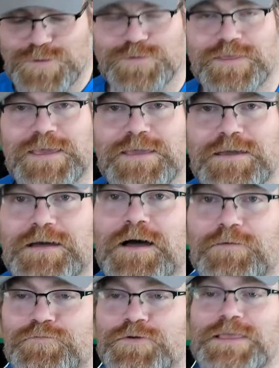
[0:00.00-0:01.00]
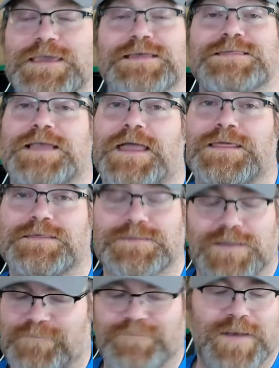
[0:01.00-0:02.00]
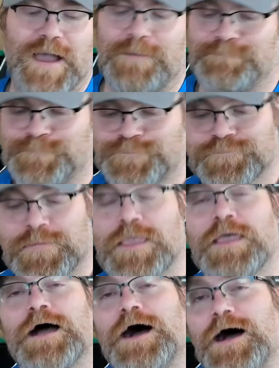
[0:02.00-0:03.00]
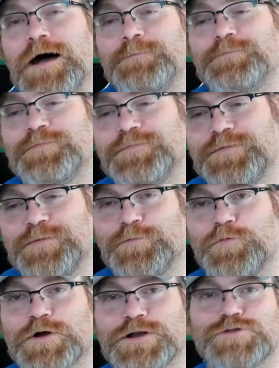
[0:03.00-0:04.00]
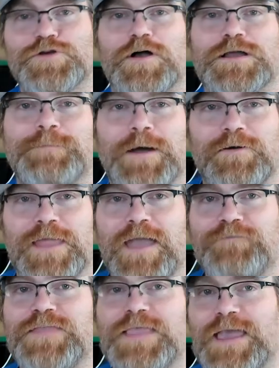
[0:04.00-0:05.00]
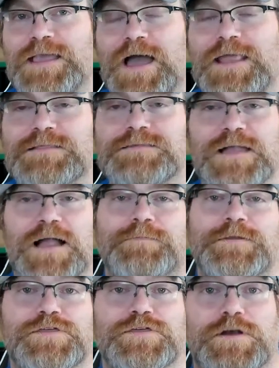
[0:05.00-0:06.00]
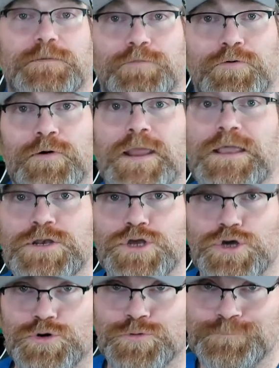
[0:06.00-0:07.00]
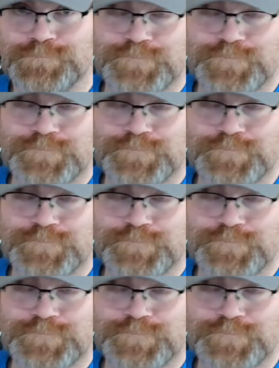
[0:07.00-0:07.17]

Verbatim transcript: to the uh, really exciting stuff. Not. Um, we're going to talk about FDA guidance documents that are brand new,